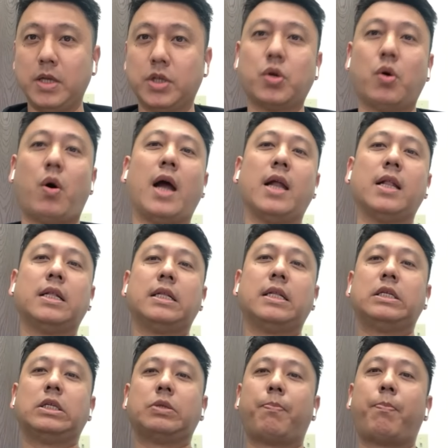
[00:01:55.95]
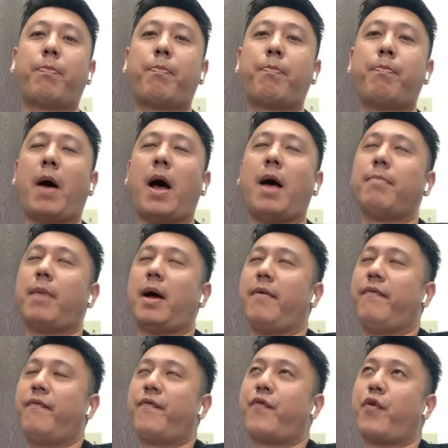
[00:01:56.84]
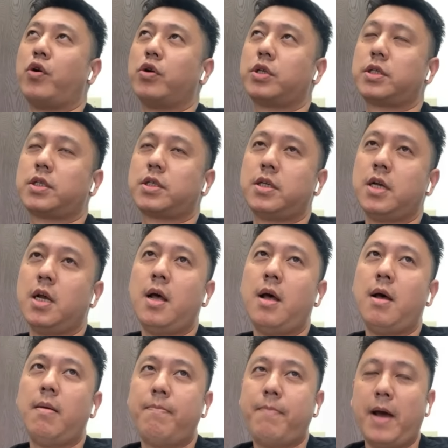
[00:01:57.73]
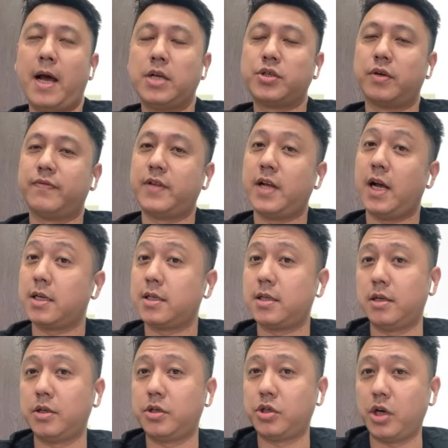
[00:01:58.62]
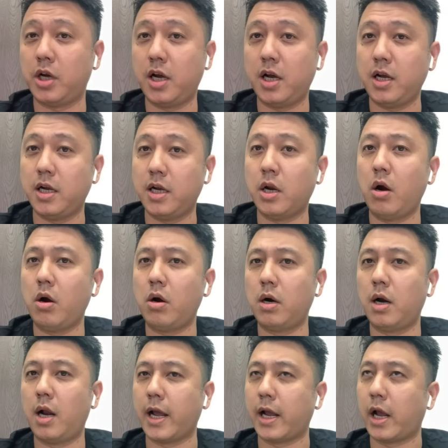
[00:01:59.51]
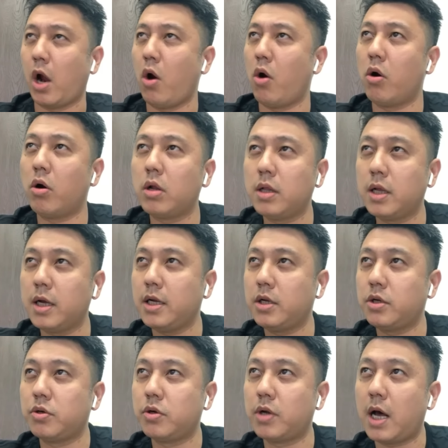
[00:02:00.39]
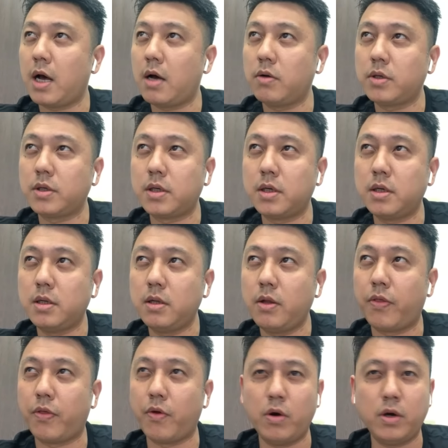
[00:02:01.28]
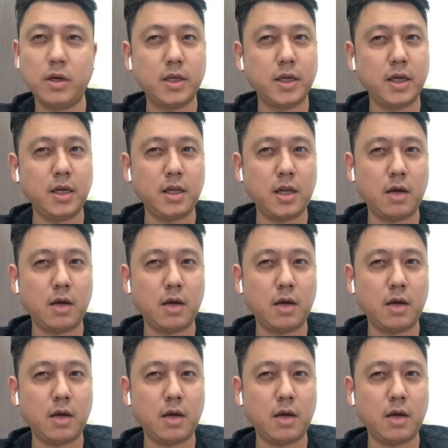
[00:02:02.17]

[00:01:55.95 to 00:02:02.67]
So I bought my first batch of Tesla share in like early 2013, I